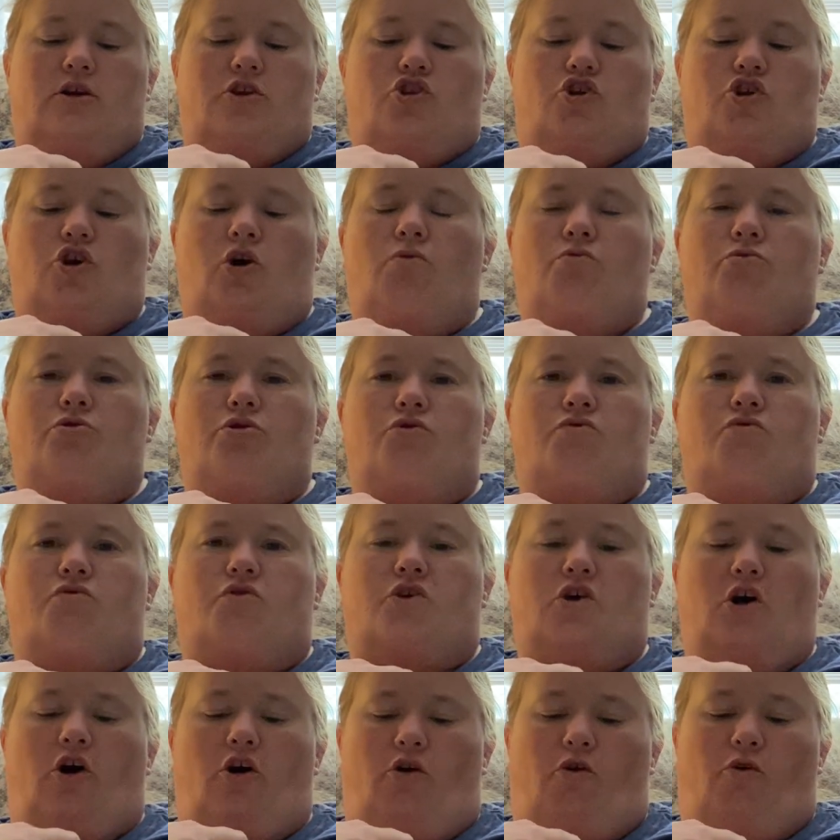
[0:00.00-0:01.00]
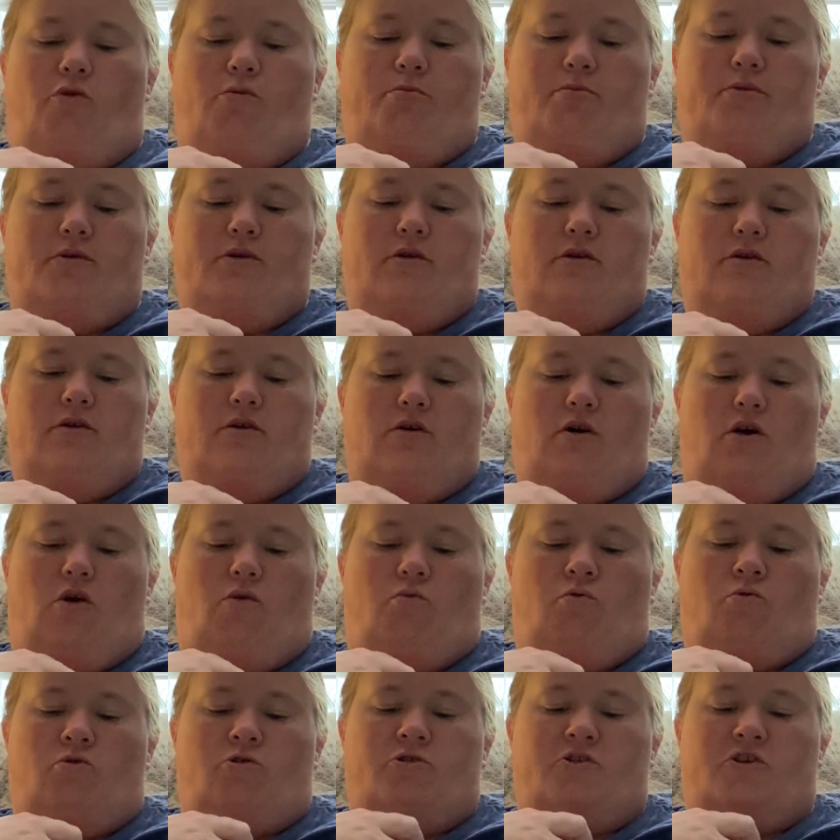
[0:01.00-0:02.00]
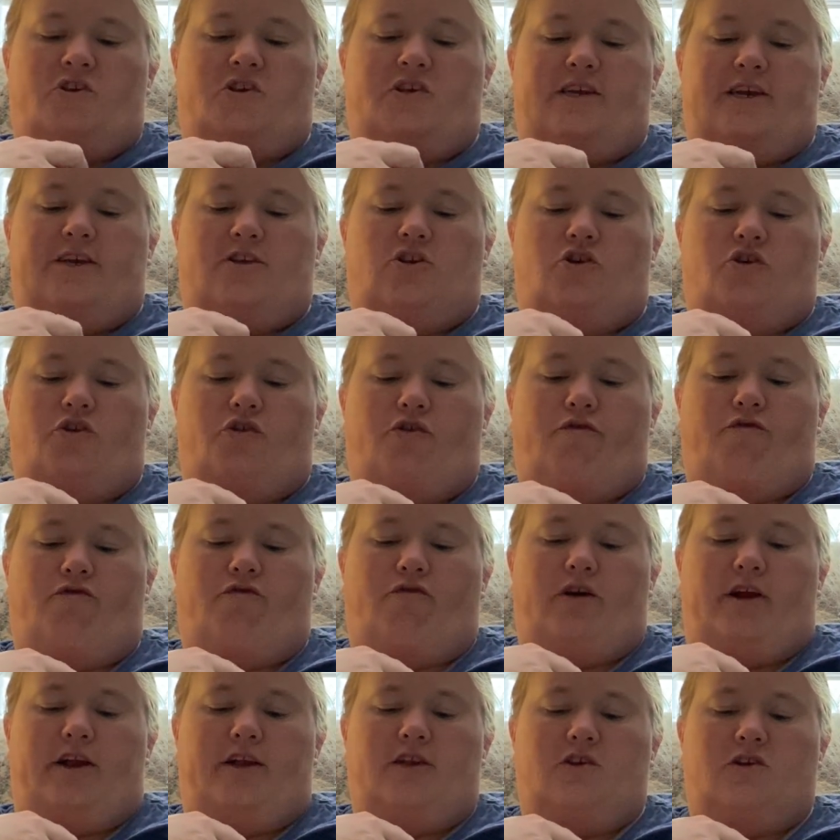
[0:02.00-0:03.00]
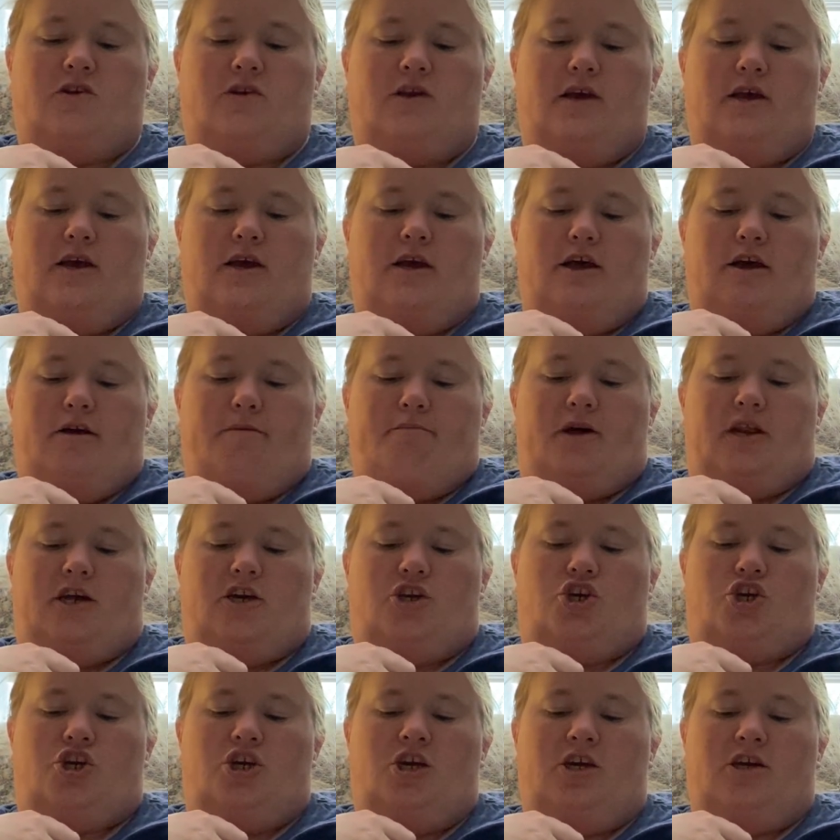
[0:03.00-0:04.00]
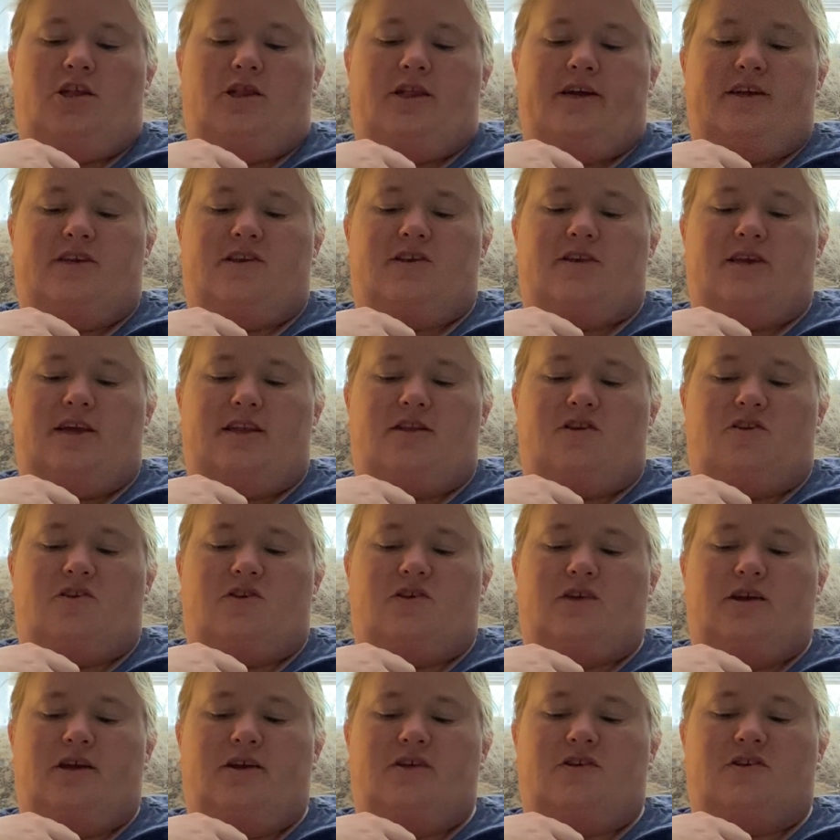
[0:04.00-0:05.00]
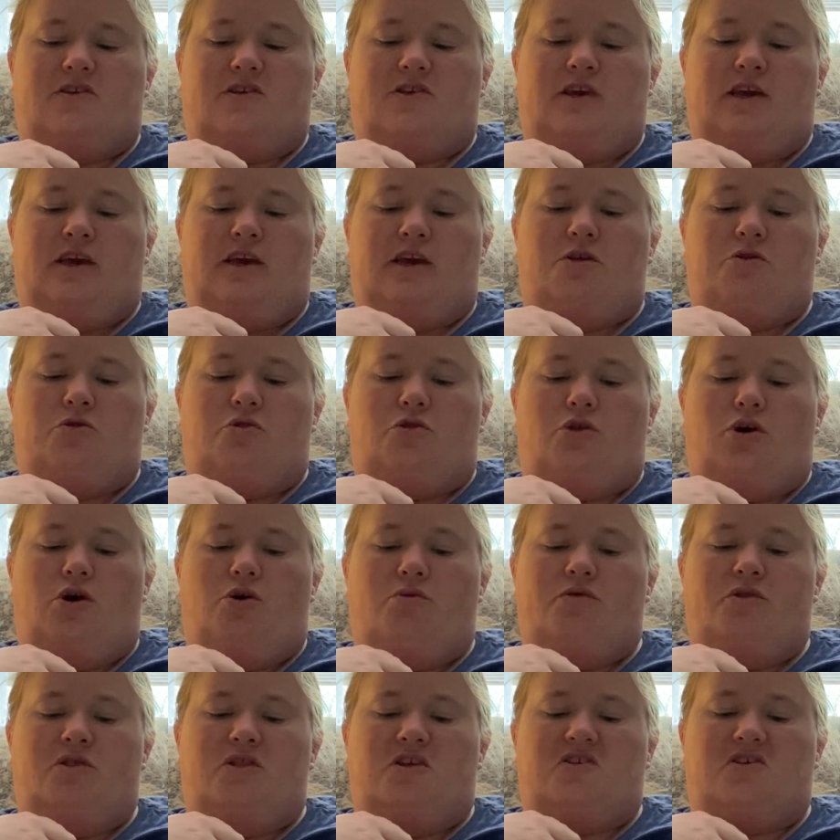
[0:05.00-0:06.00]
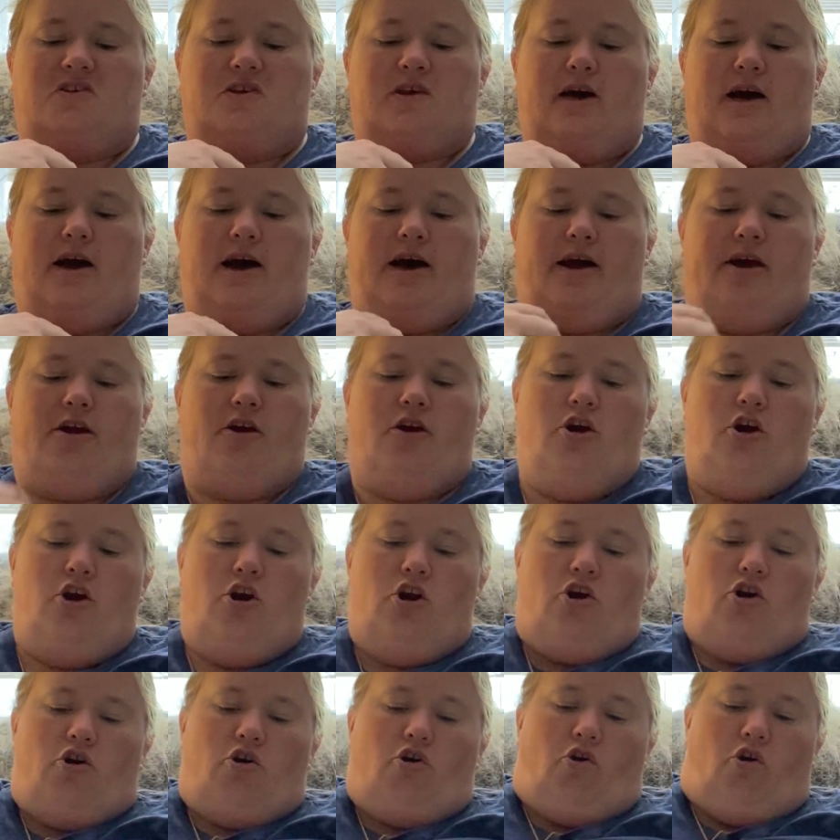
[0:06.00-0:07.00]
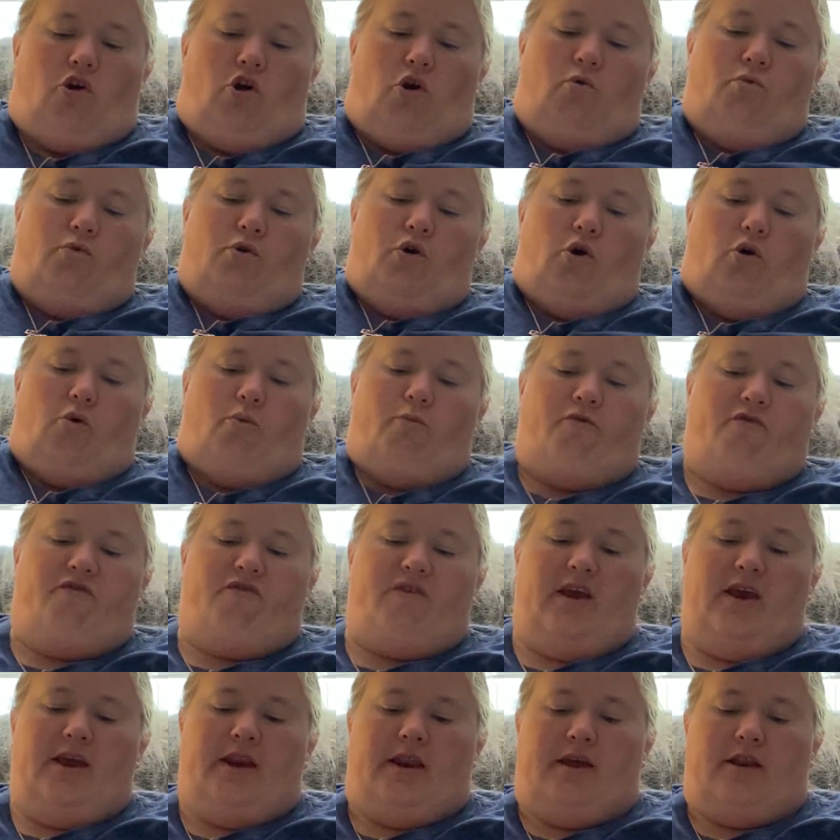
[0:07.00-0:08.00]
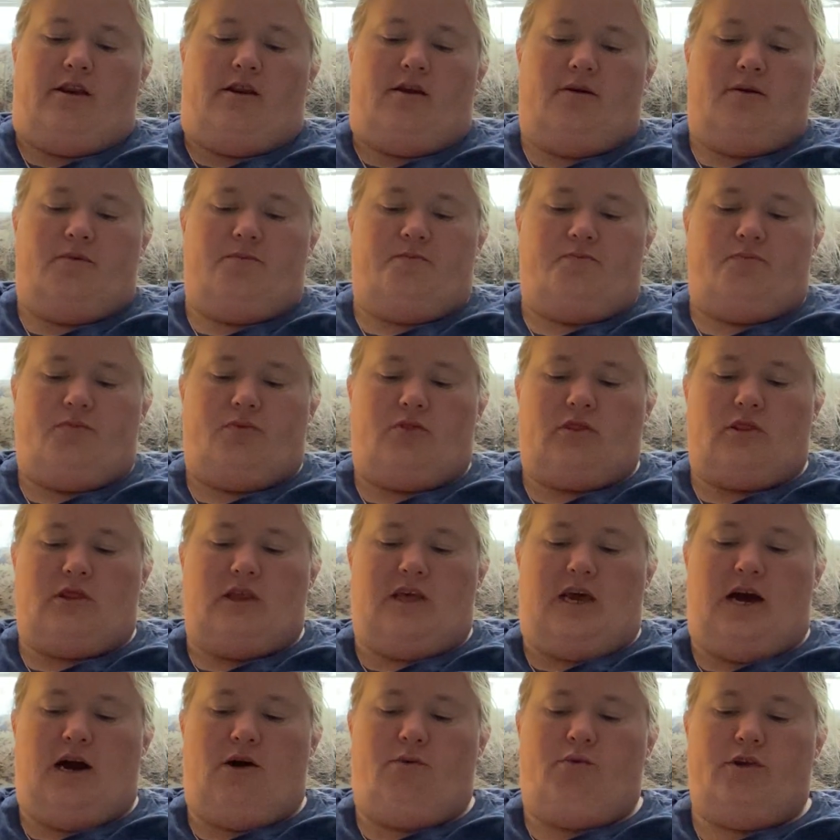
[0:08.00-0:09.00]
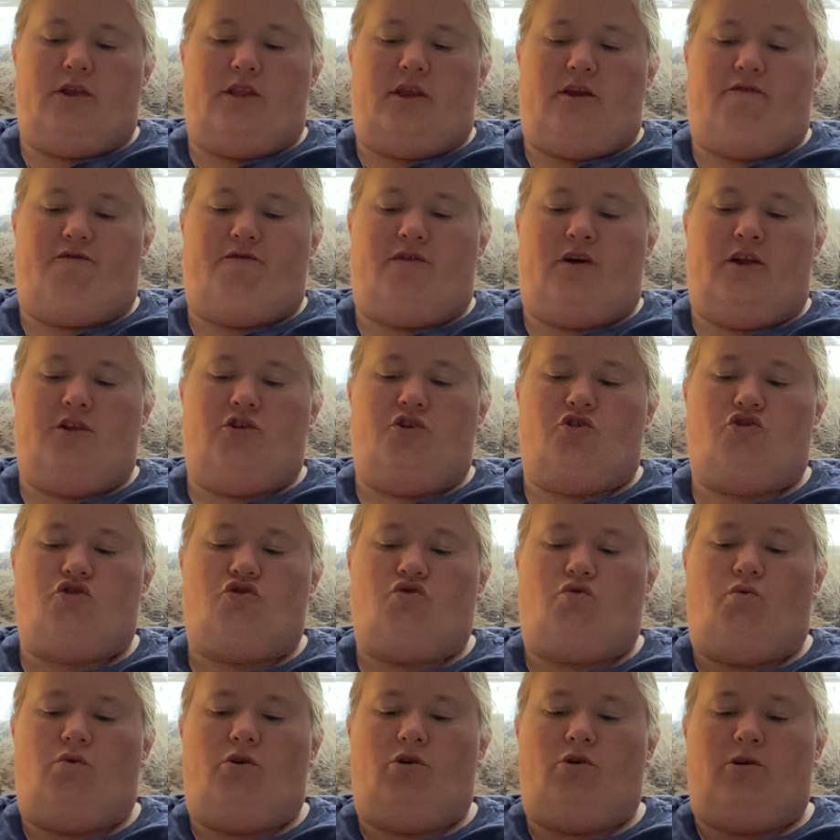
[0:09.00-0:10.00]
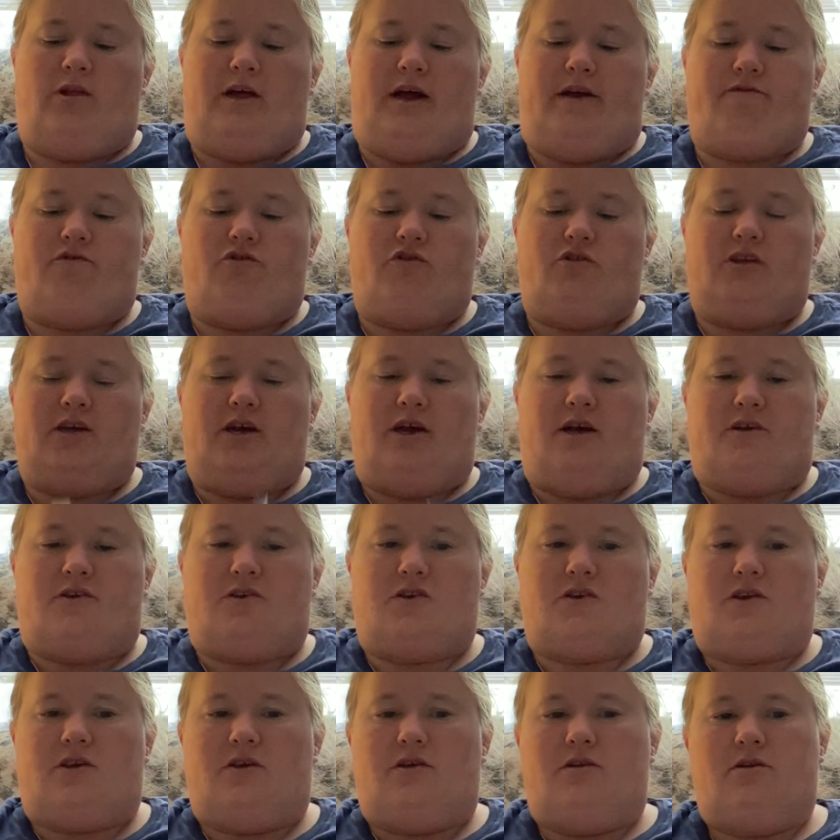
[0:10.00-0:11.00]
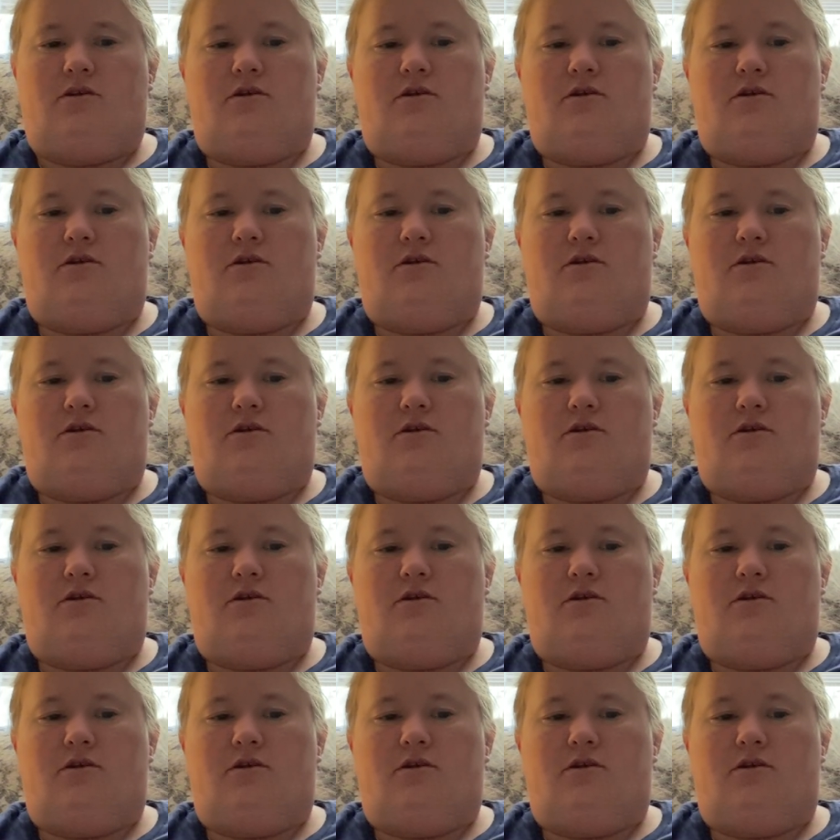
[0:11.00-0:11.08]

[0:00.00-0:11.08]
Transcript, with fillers: Don't lose hope, Aurora said to her friends, but as she glanced at the sun sinking low in the sky, her own hope faded. How would they find the squirrel after dusk?